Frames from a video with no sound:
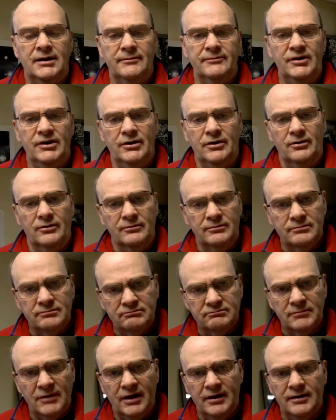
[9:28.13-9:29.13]
you know,
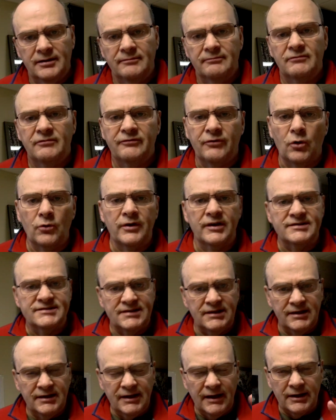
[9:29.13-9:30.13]

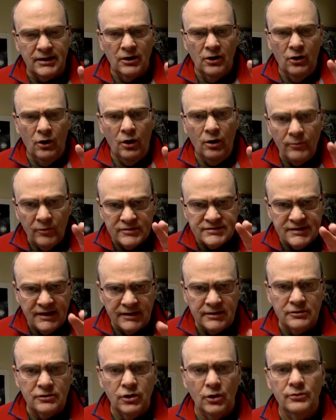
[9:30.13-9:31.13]
focusing, like almost
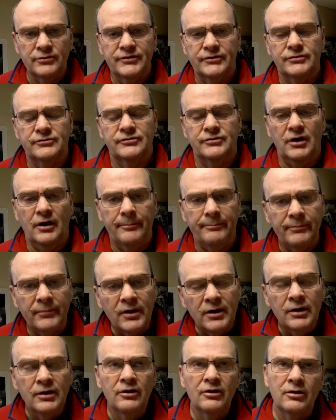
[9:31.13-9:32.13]
like close-up
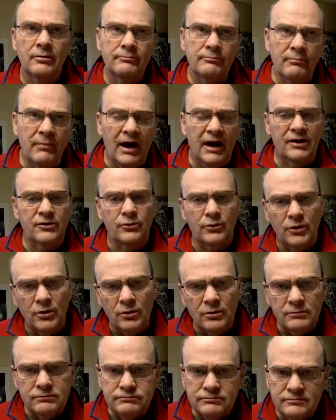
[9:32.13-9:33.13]

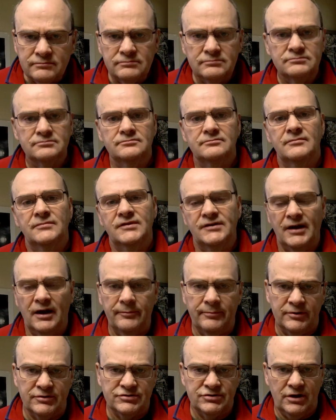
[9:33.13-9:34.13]
macro
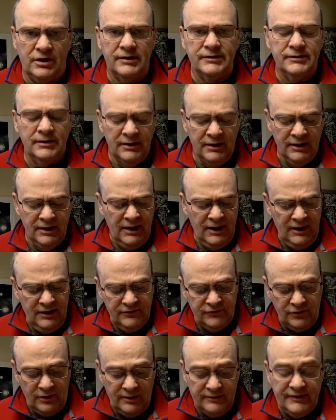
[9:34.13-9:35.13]
type of shot.
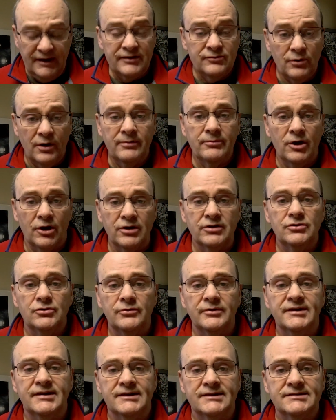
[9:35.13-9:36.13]
So that's what I'm going to do
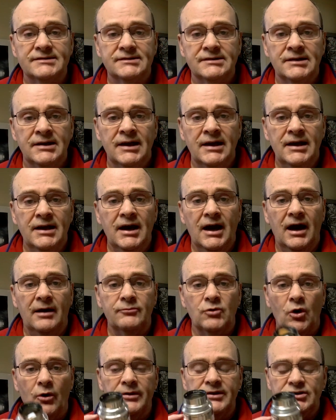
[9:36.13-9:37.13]
with this.
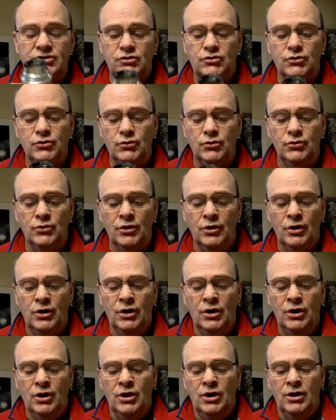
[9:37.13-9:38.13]
I'm going to,
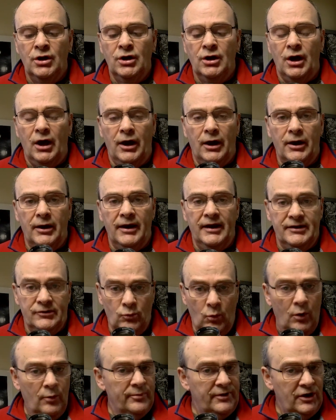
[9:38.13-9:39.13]
it
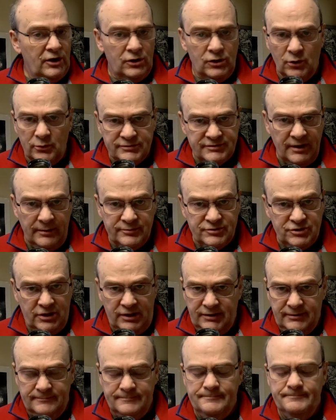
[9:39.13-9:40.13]
won't be a close-up
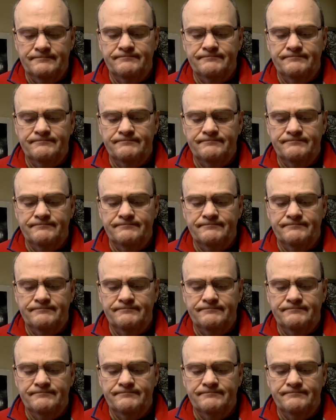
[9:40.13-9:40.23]
shot,